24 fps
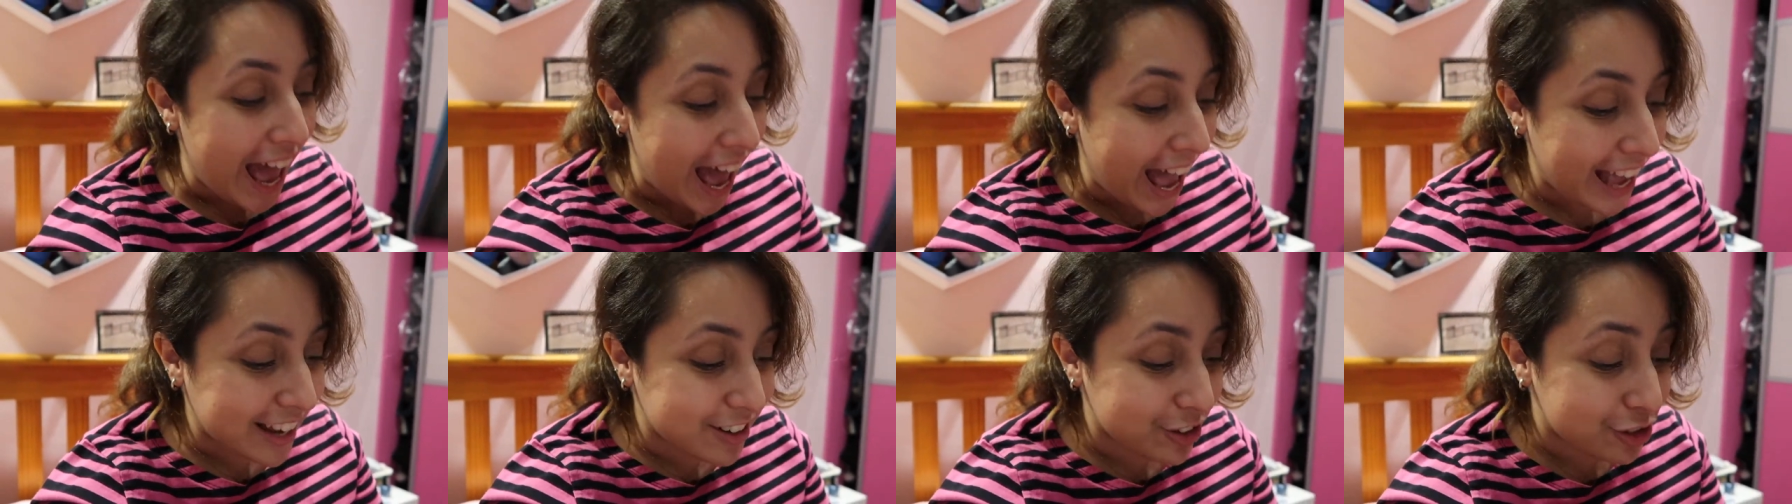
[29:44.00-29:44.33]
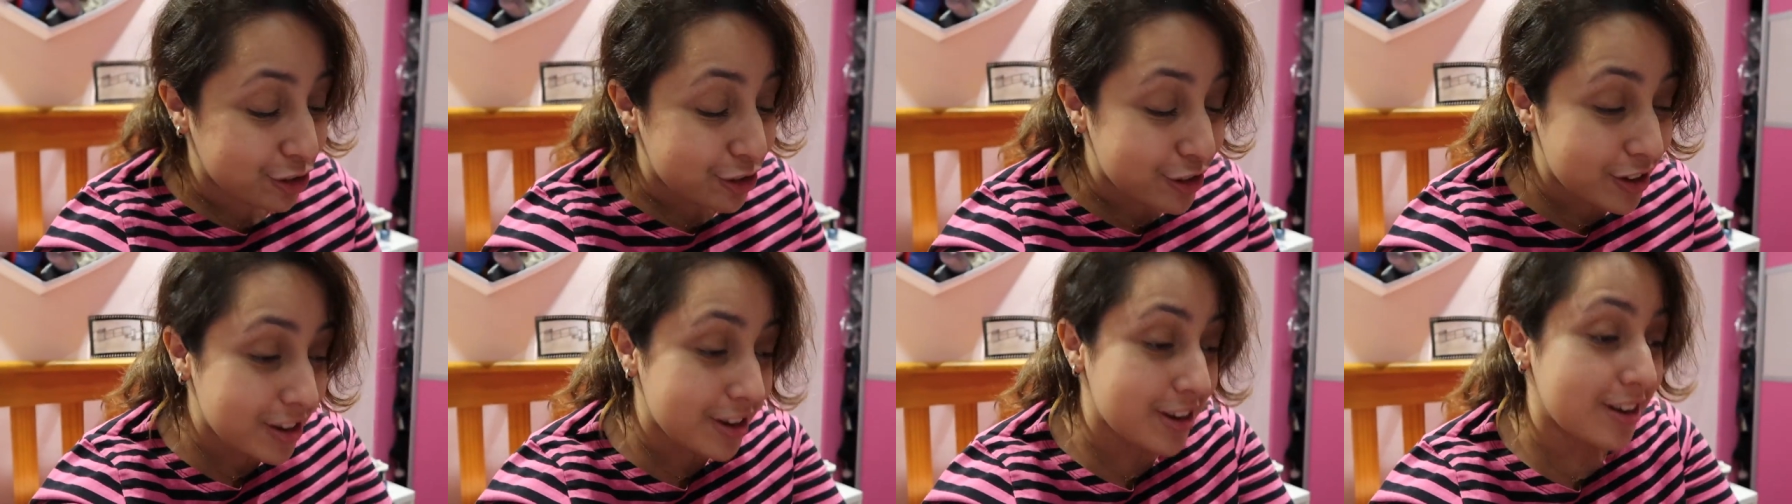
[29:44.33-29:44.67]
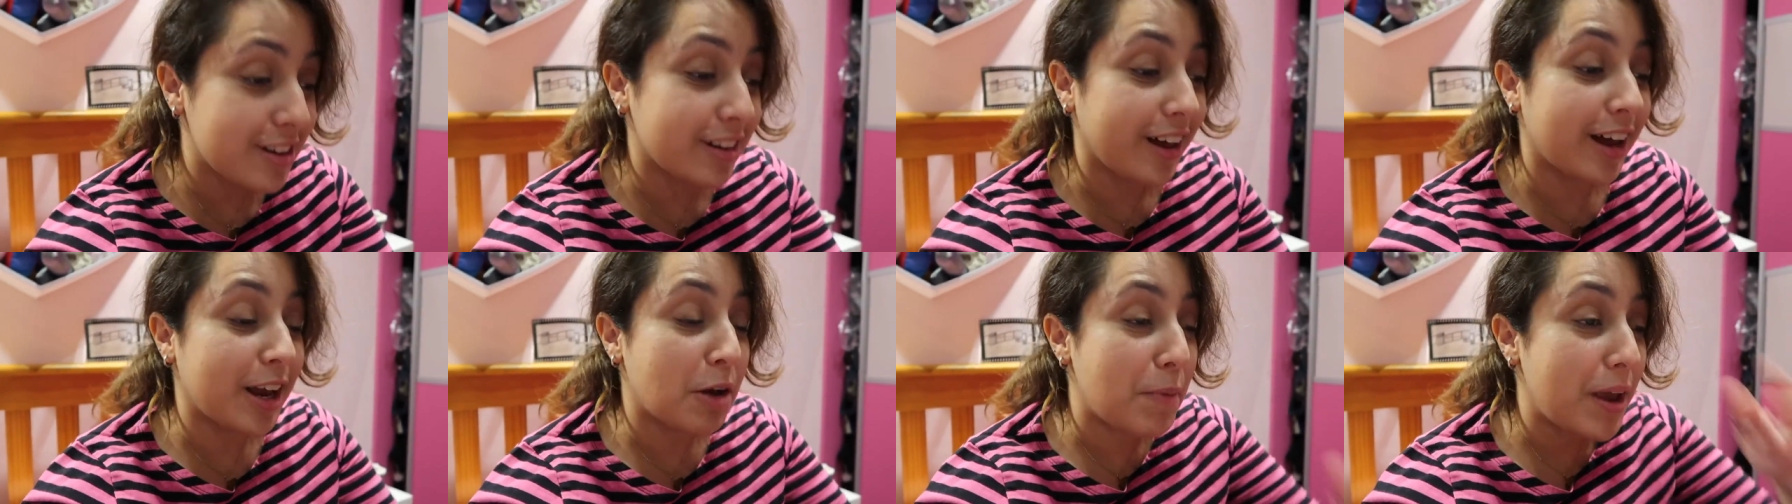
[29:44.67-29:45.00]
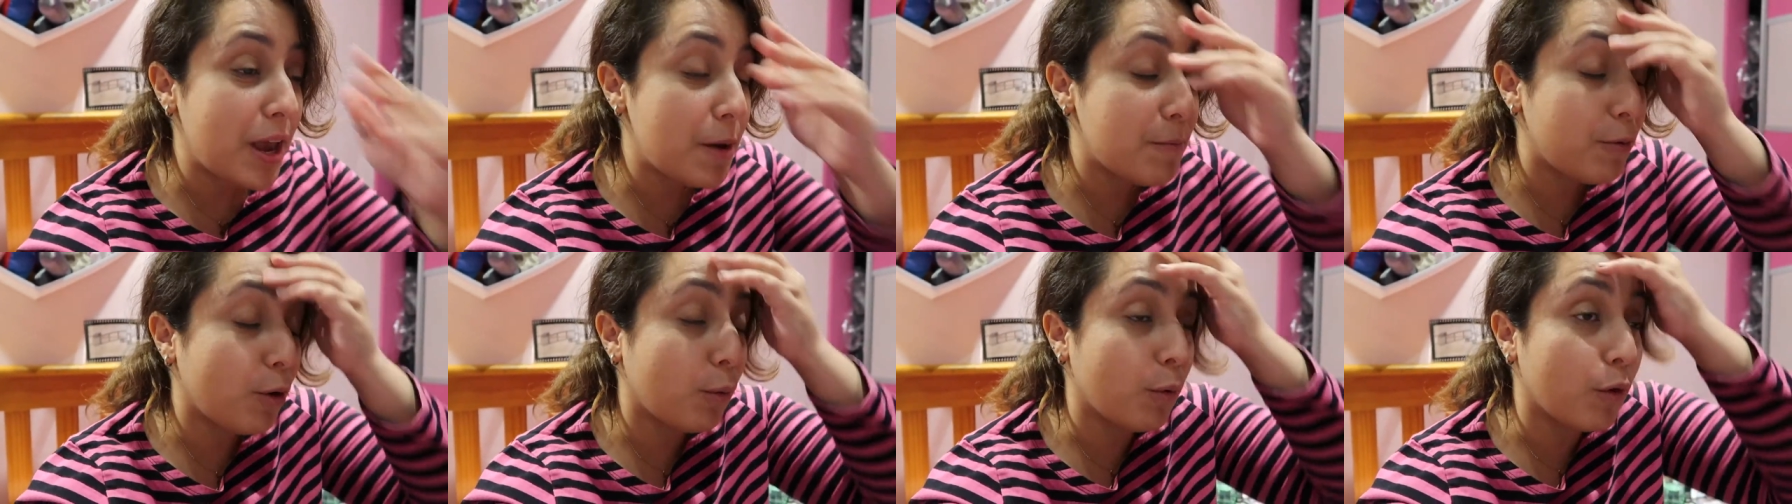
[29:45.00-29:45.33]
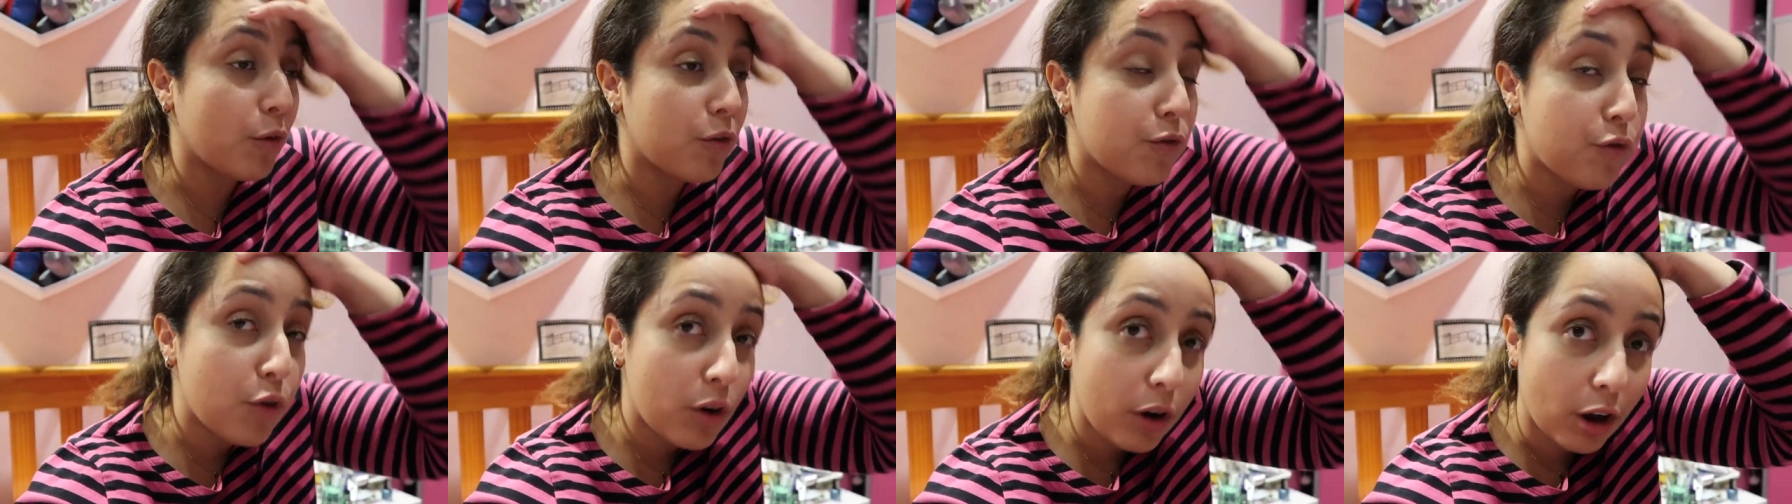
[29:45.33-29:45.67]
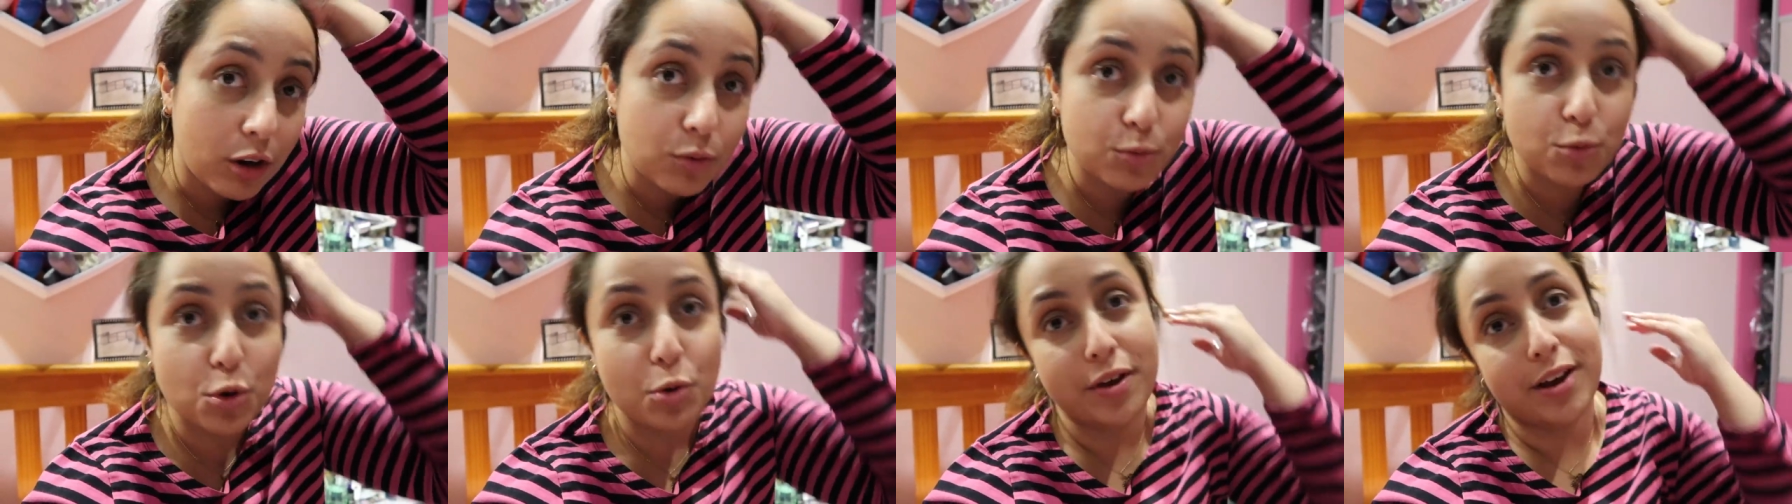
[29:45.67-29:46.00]
And she, like, people were full
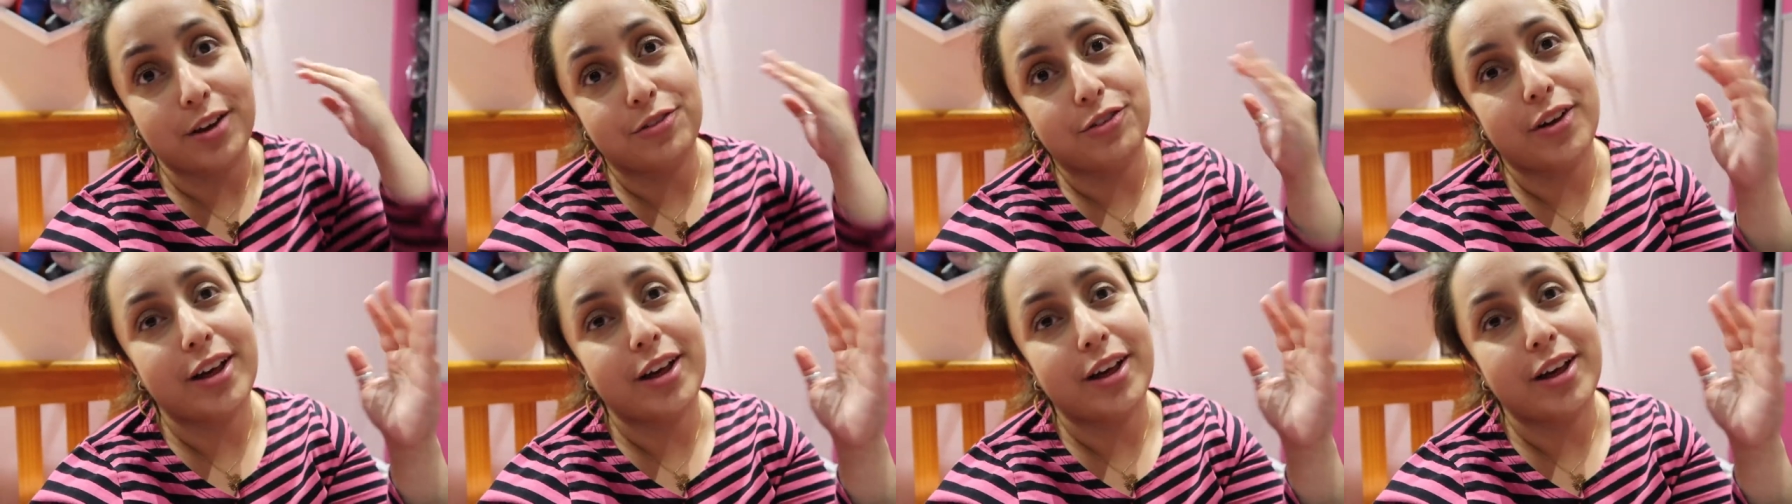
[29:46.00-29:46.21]
on wooing,